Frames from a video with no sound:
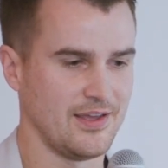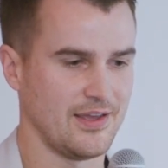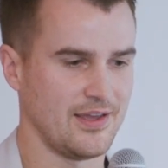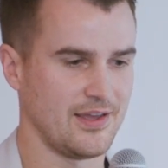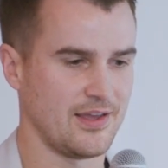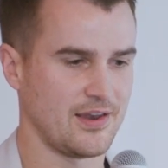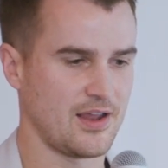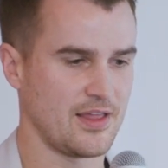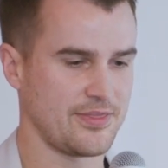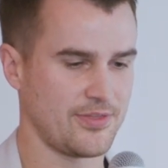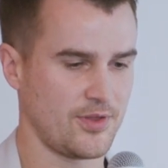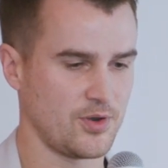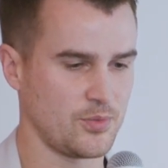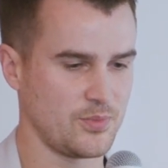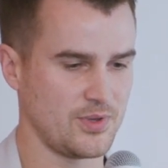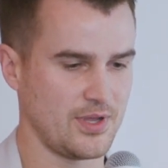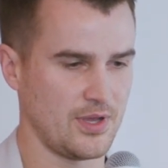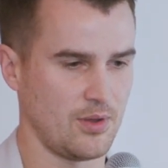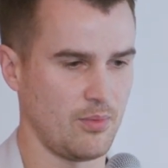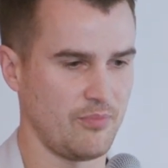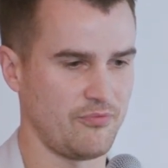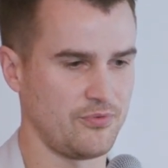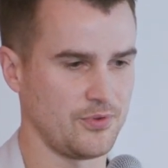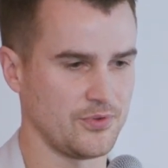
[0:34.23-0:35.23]
And I thought it'd
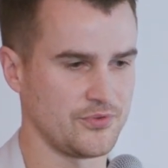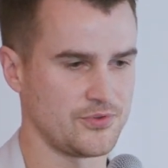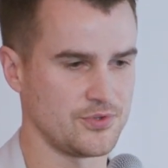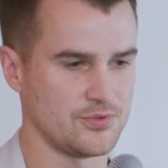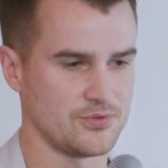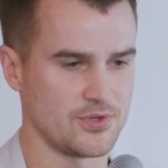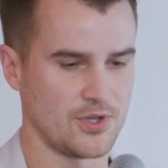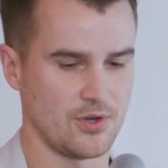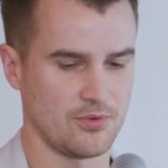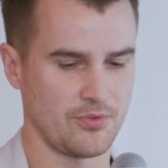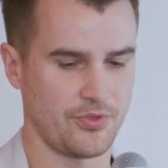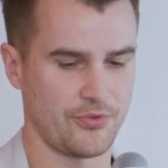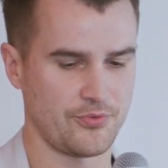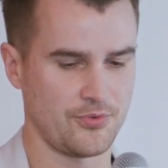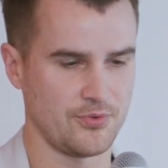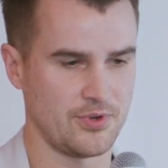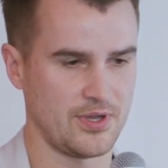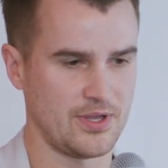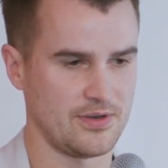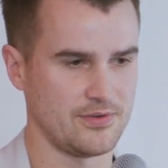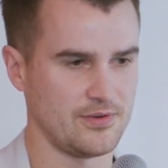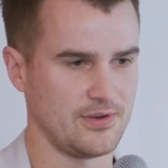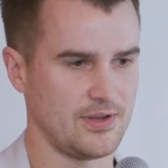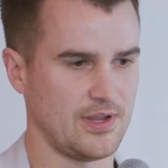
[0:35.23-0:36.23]
be helpful to go through
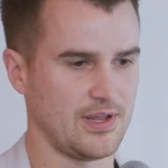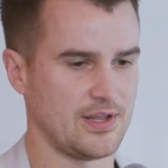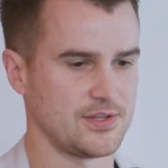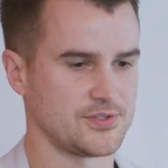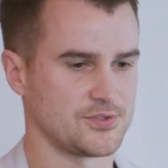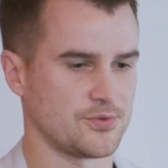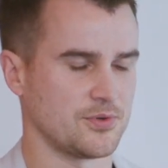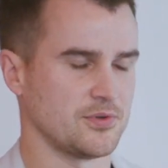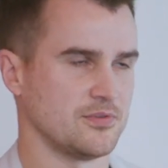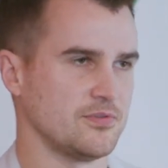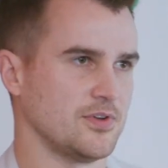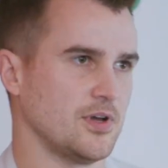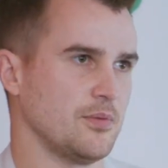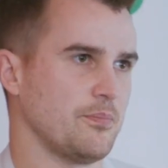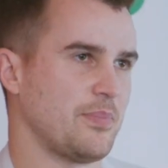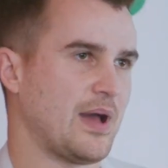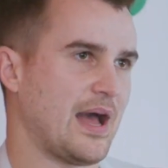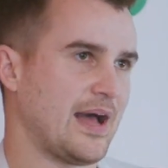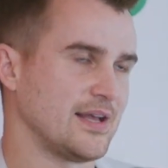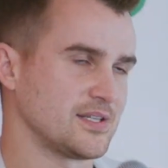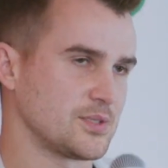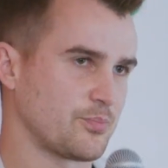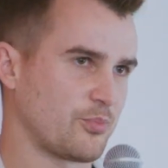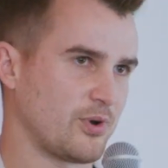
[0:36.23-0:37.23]
it as sort of a
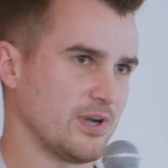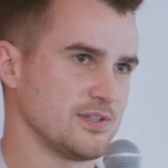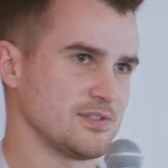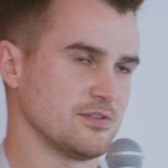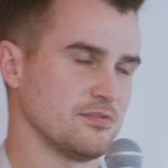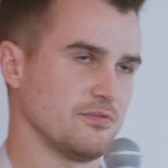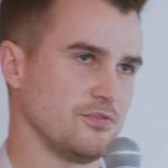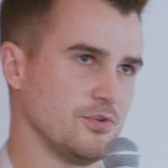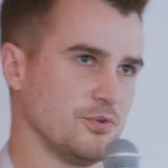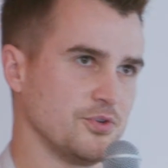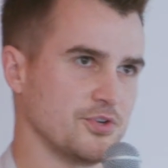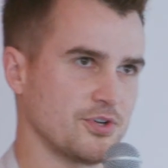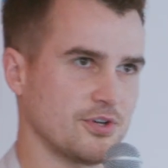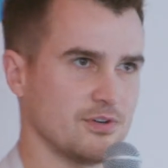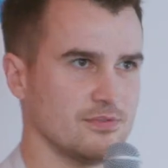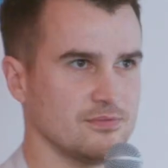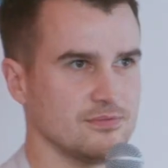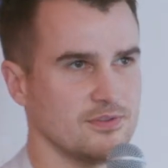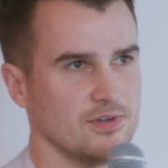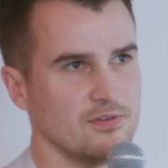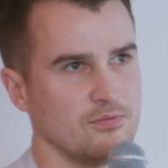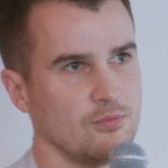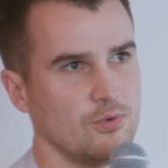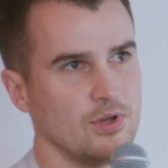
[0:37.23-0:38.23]
past, present,
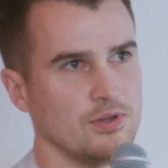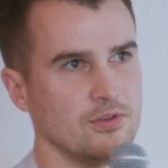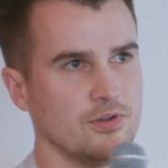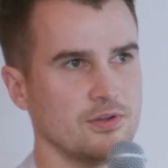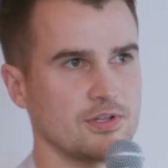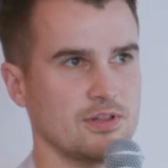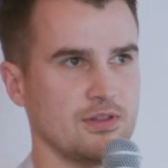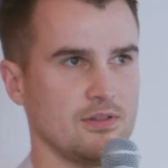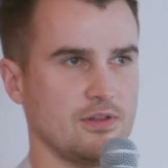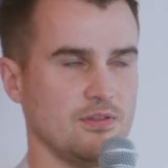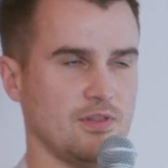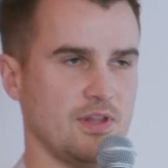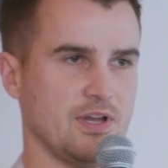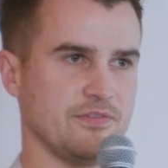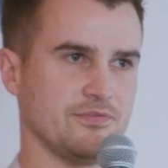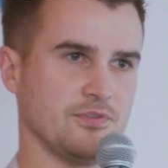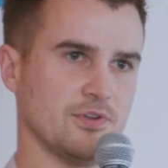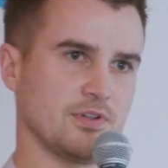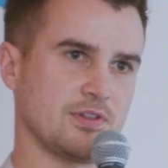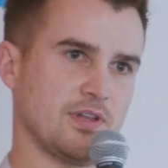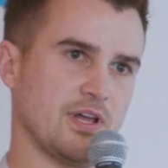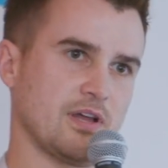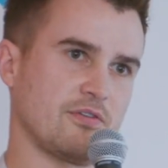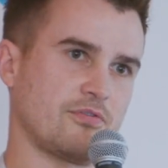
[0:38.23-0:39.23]
future of what life
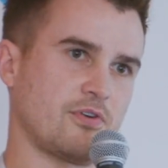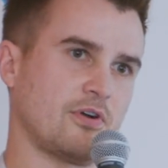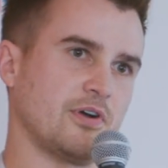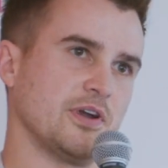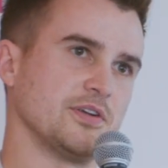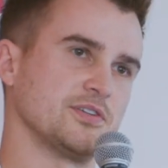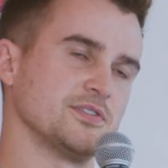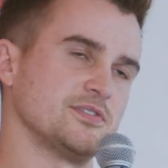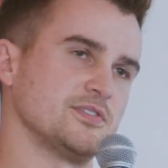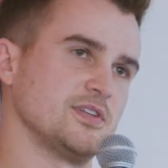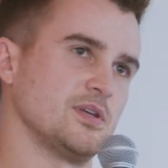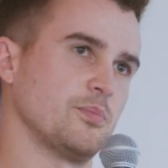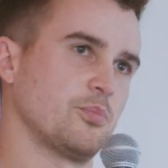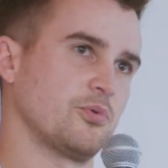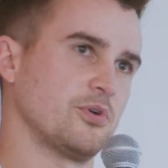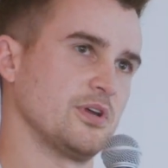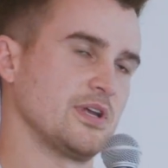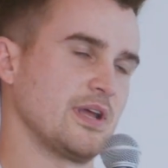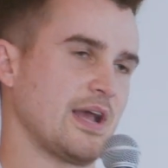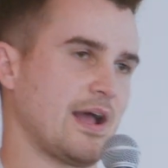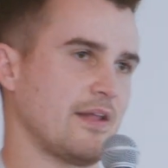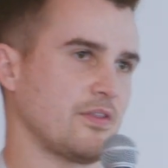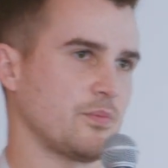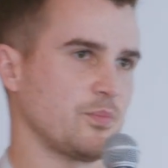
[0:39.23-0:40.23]
looked like for our agency
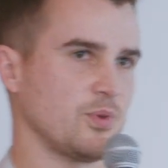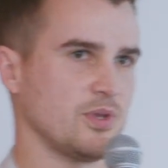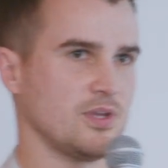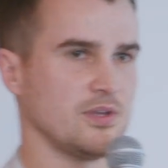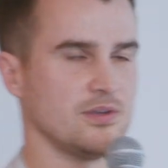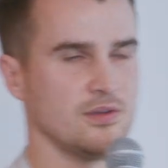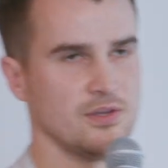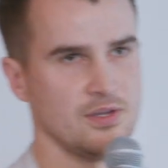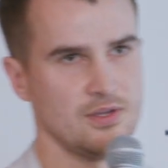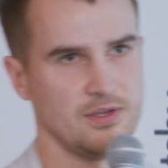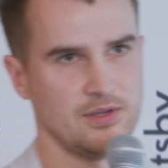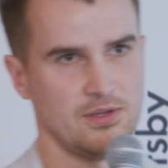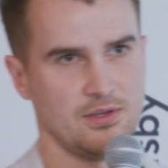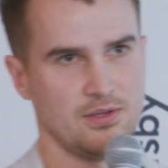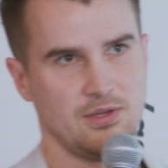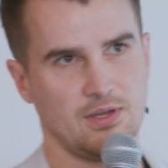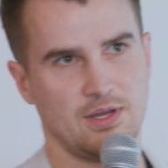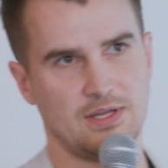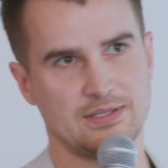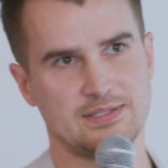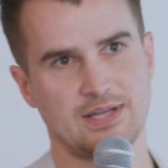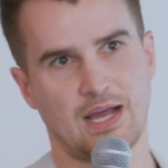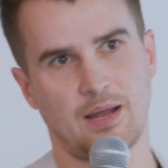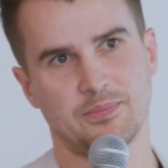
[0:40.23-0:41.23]
pre-Gatsby,
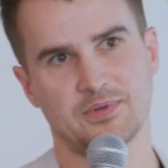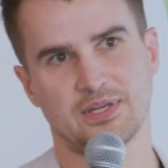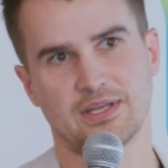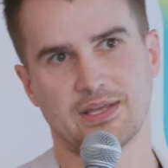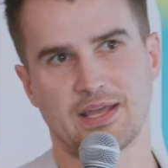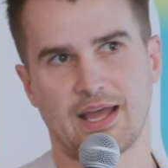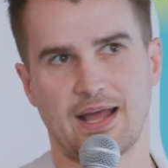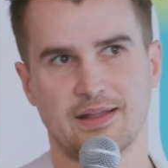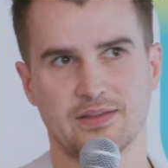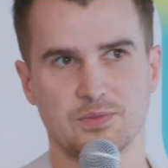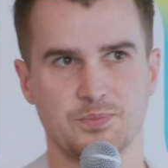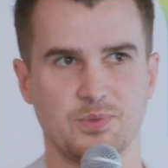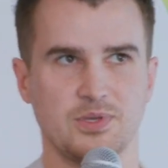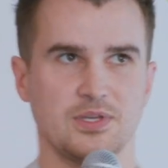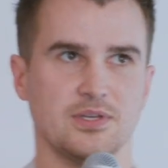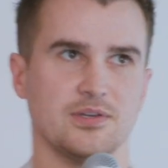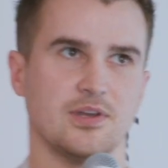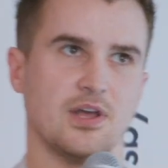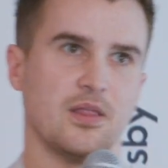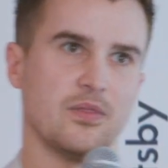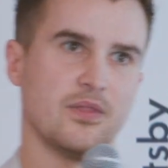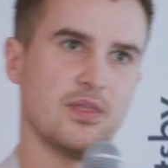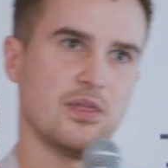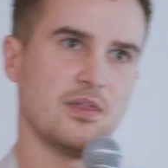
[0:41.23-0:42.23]
adopting
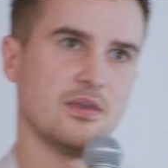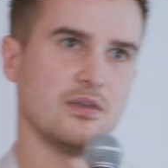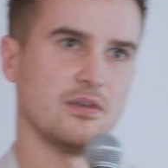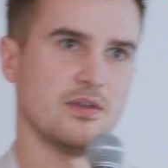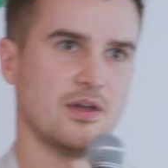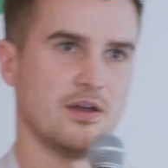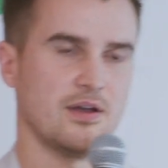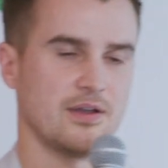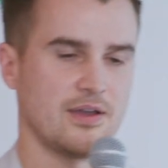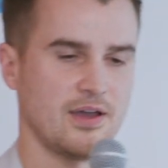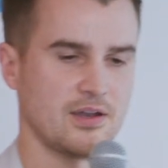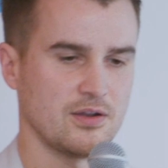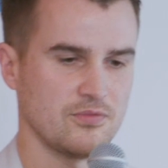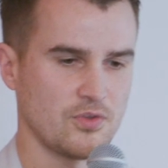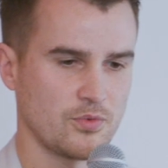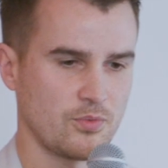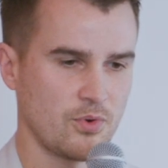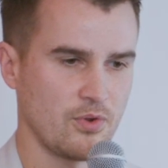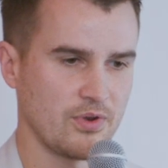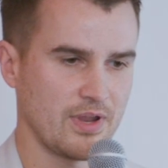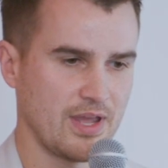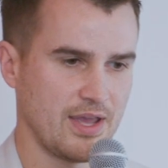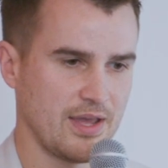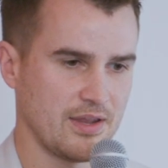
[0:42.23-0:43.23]
Gatsby, and then kind of the
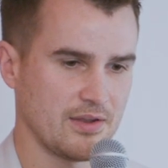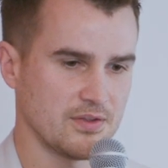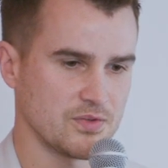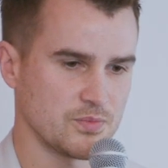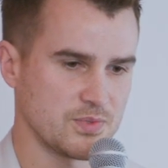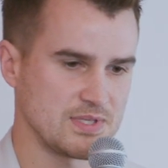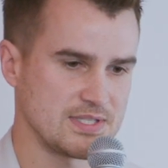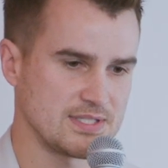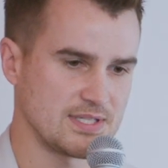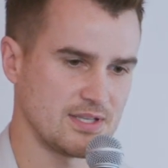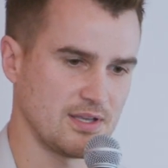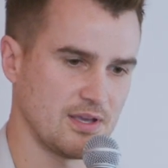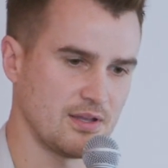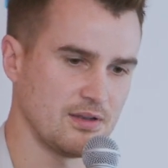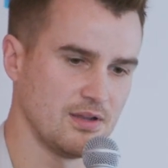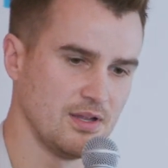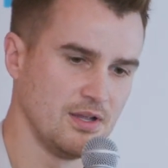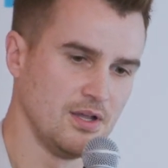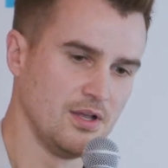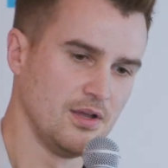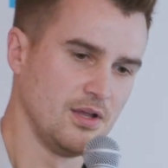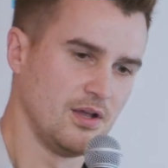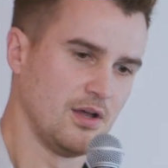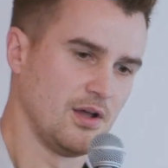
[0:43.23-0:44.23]
road ahead as we see it.
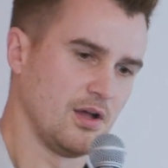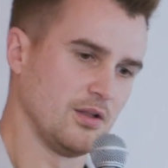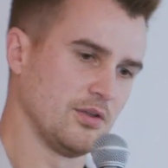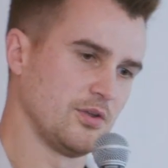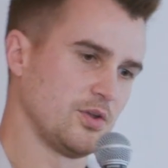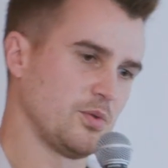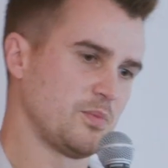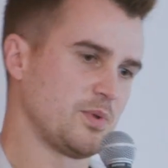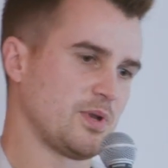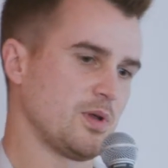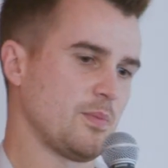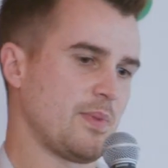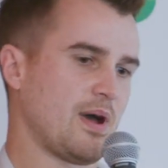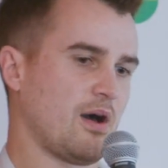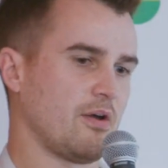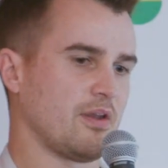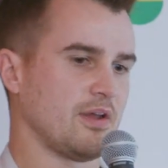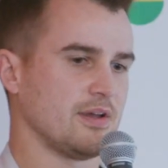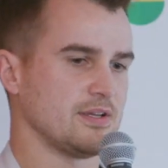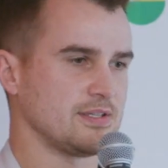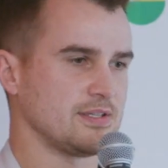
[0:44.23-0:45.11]
A little bit about